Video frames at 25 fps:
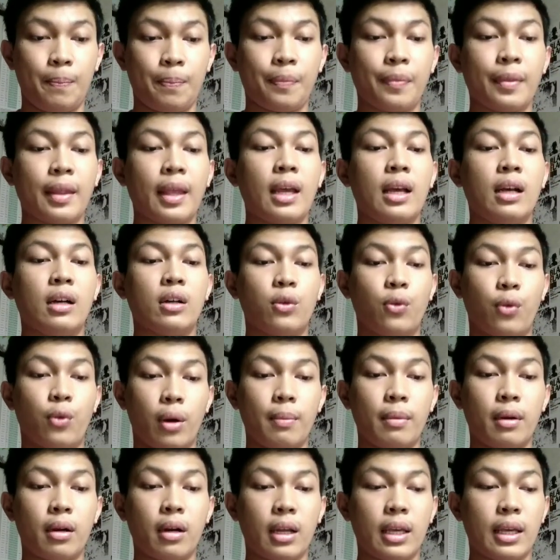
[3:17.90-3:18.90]

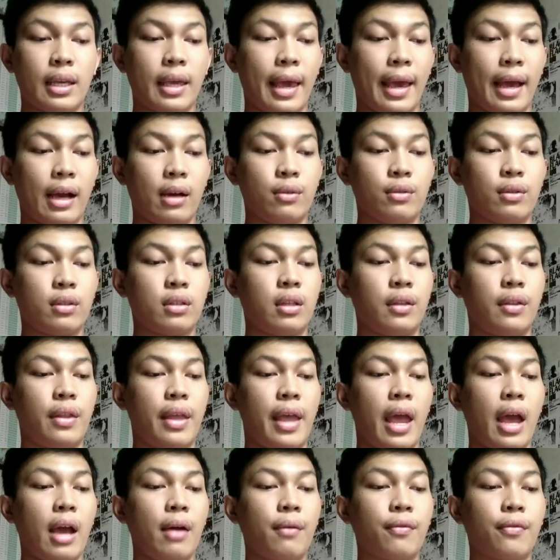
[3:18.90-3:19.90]
Grammarly counts the
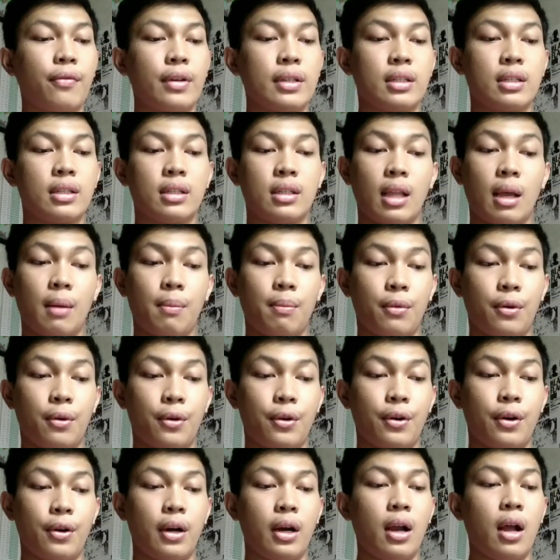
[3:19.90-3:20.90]
average number
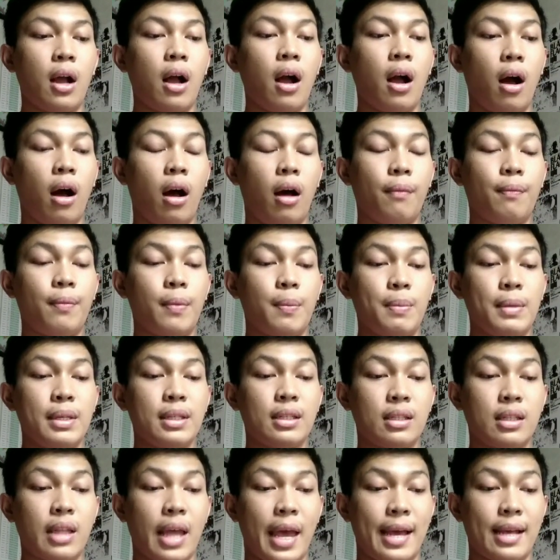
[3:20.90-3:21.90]
of
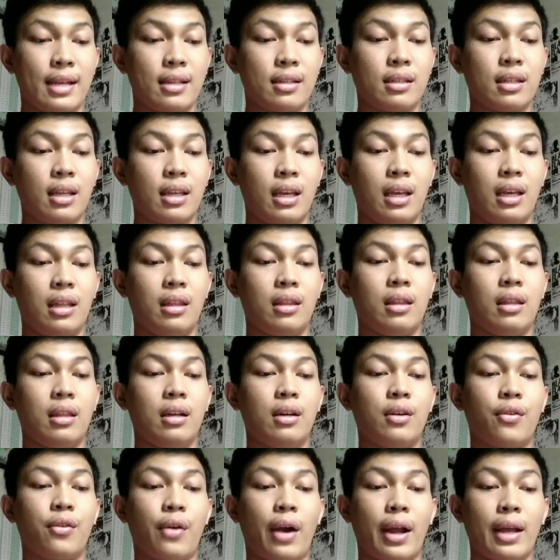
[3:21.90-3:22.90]
mistakes in the
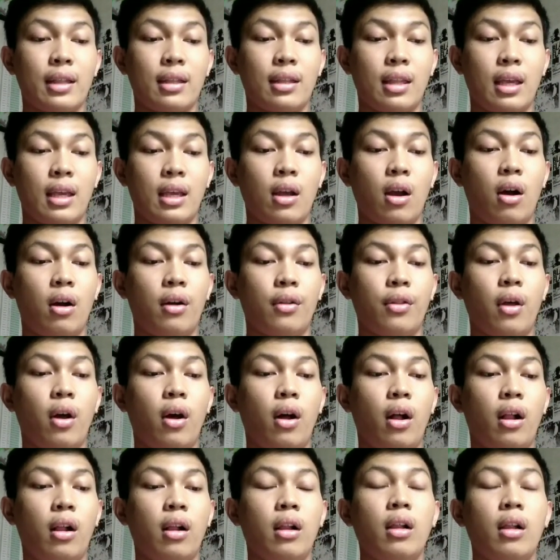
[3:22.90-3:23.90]
writing on all
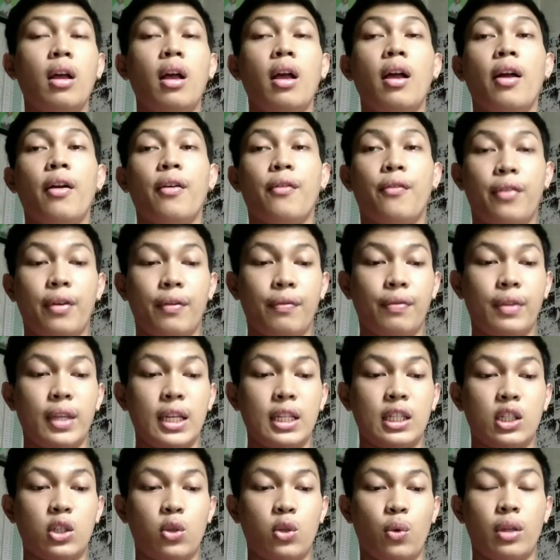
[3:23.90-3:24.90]
50
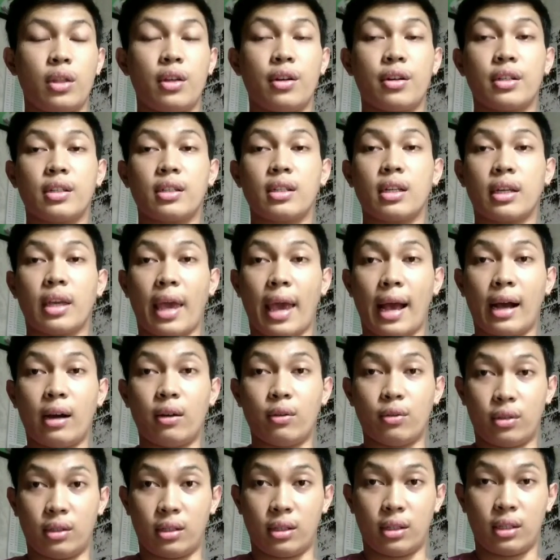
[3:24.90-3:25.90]
Twitter
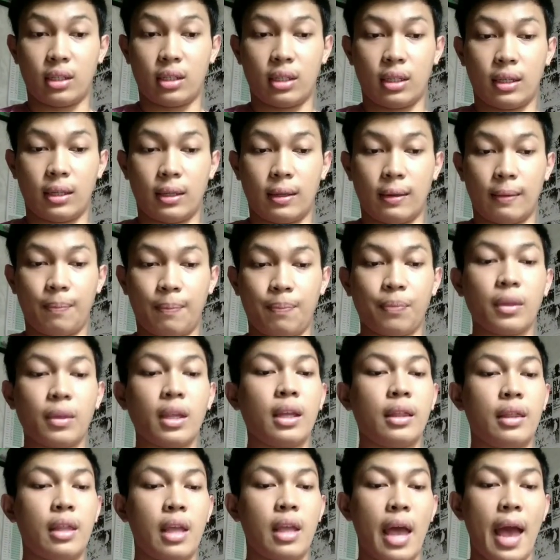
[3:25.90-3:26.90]
accounts.
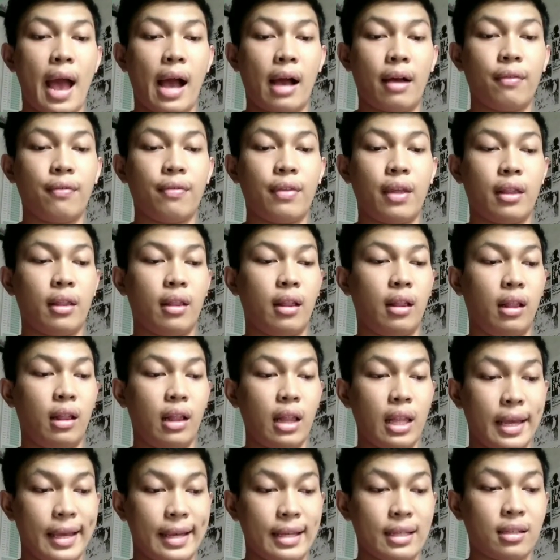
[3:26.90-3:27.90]
The app then
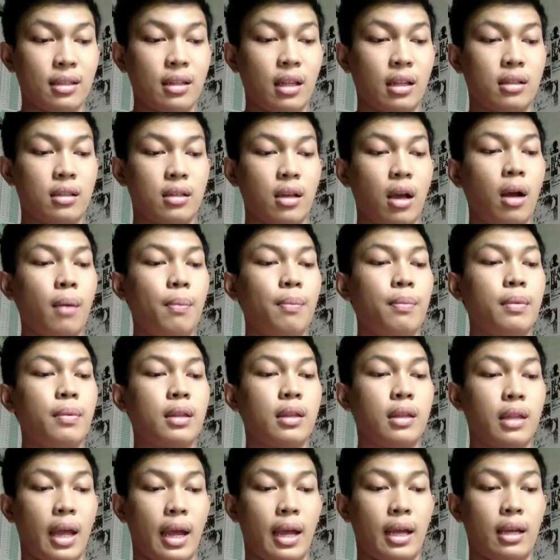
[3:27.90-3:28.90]
lists the top
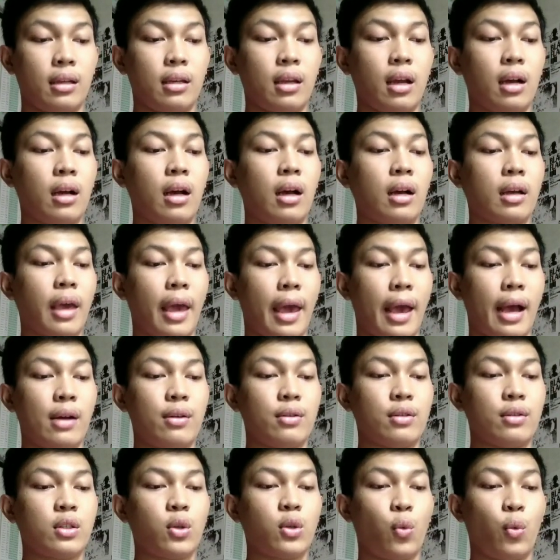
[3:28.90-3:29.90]
10 accounts
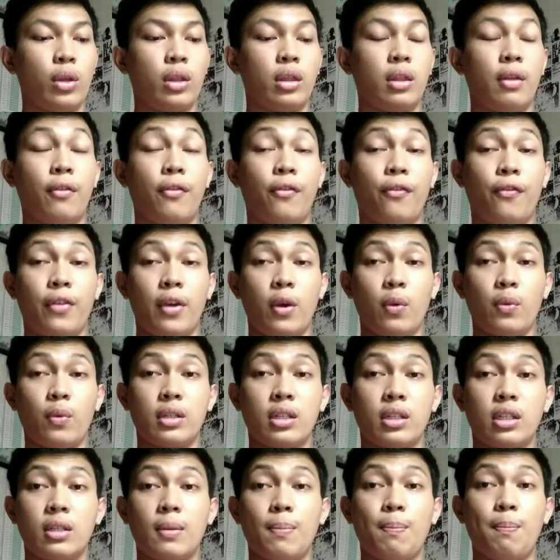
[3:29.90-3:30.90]
with the fewest
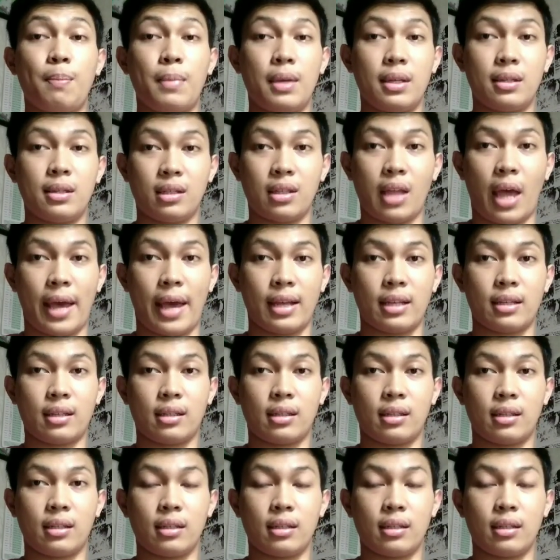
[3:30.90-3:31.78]
mistakes.